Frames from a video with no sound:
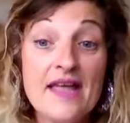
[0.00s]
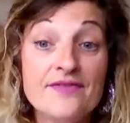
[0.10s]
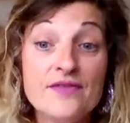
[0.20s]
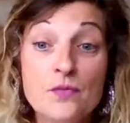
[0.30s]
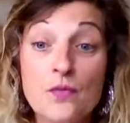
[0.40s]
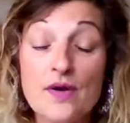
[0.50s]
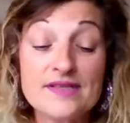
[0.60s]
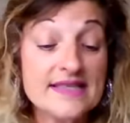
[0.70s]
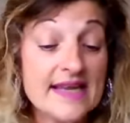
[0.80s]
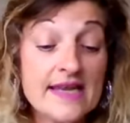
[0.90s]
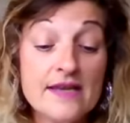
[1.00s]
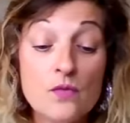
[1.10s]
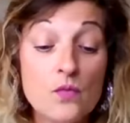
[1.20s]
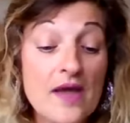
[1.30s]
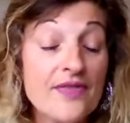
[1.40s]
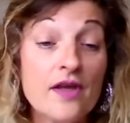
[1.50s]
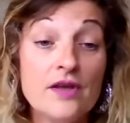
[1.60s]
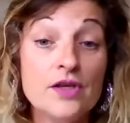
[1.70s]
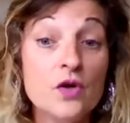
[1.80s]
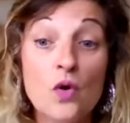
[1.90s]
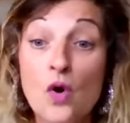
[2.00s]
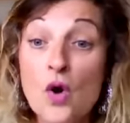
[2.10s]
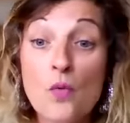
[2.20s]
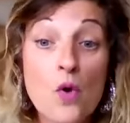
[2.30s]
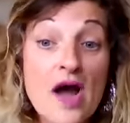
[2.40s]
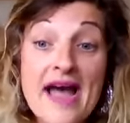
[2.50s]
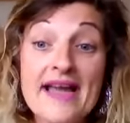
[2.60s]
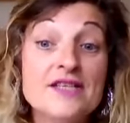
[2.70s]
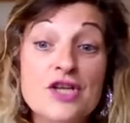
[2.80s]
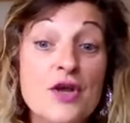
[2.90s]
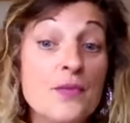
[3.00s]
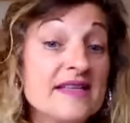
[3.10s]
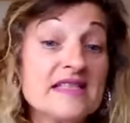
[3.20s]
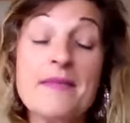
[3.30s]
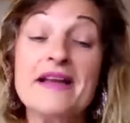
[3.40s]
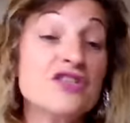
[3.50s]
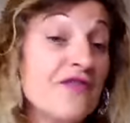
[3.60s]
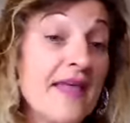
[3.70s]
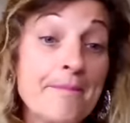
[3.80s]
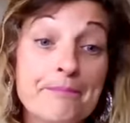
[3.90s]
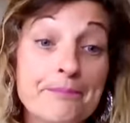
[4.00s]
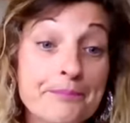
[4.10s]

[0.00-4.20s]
and see whether, you know, what I do is a match for them.